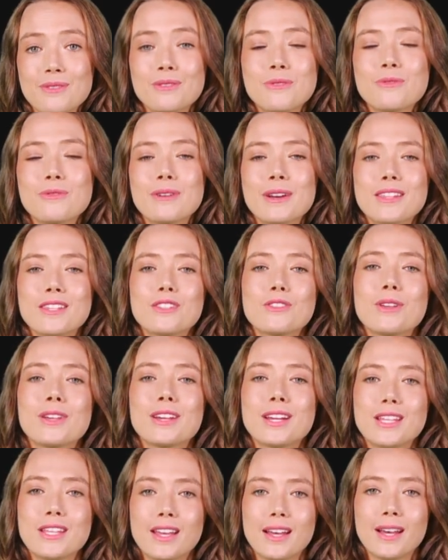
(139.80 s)
This
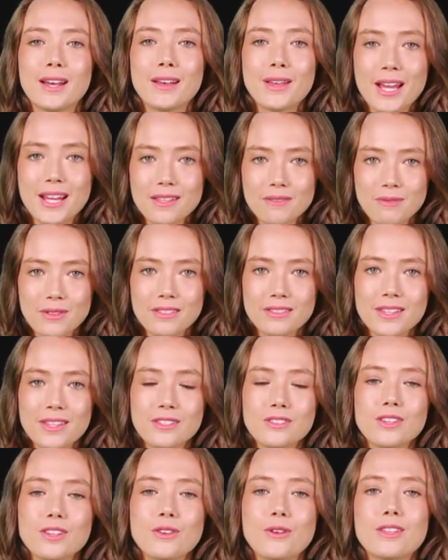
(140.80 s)
strategic alignment
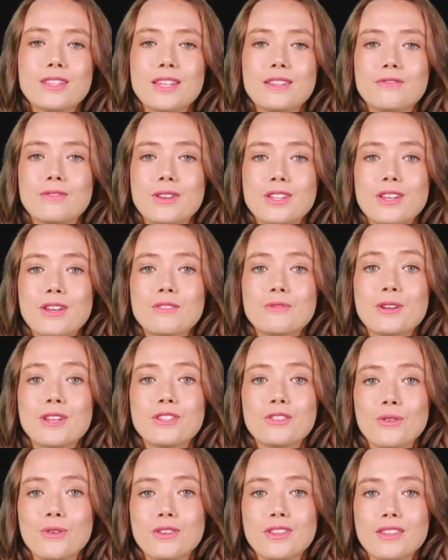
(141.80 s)
ensures efficient
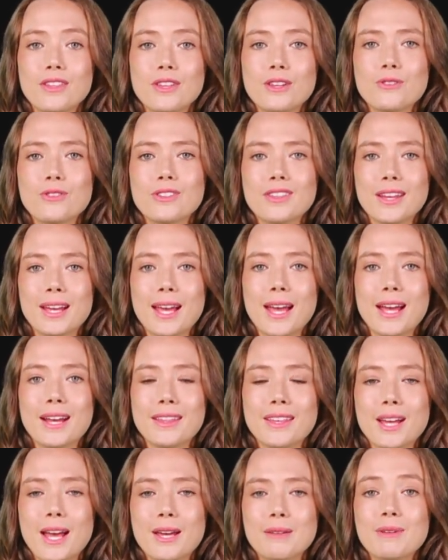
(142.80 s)
resource use
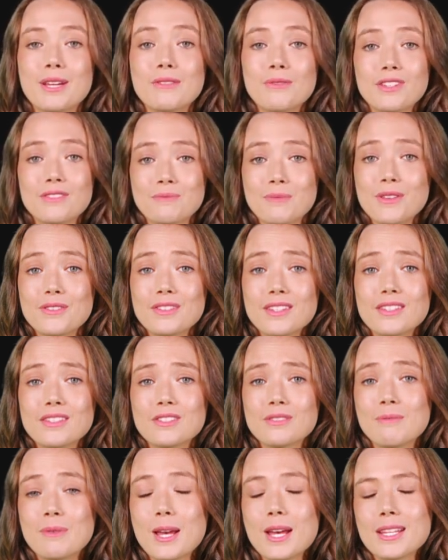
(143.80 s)
and timely responses
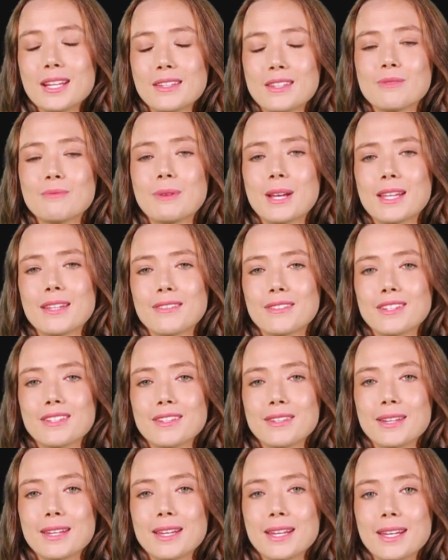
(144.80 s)
to market
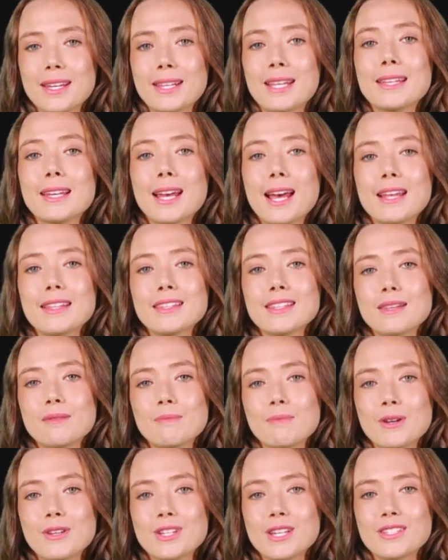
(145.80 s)
demands, enhancing
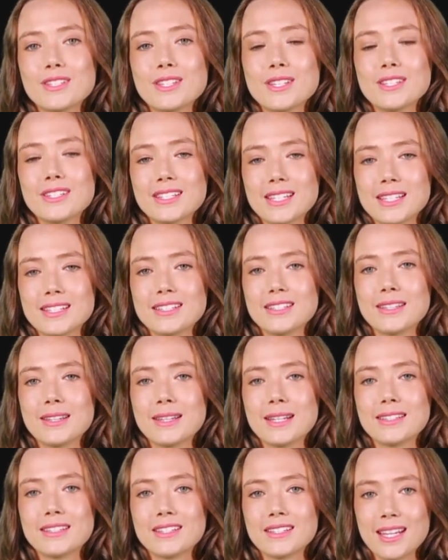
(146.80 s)
project success
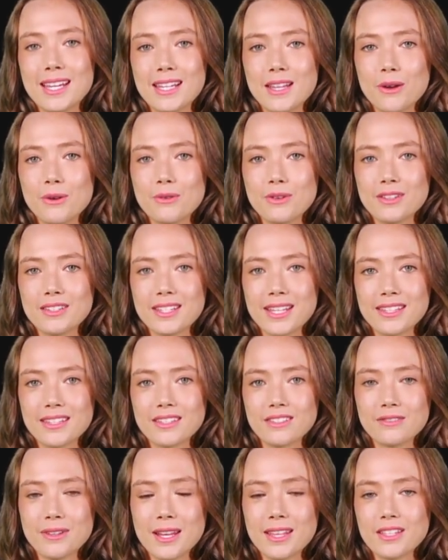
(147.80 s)
and stakeholder
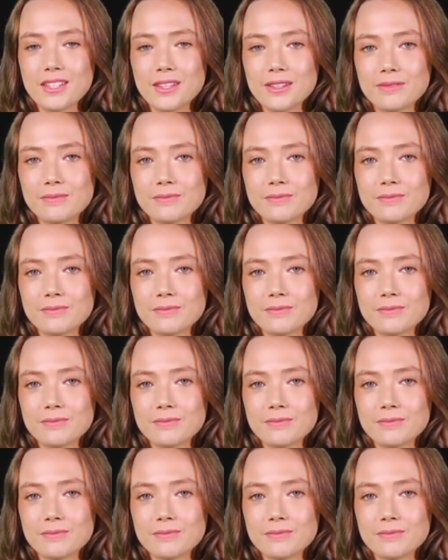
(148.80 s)
satisfaction.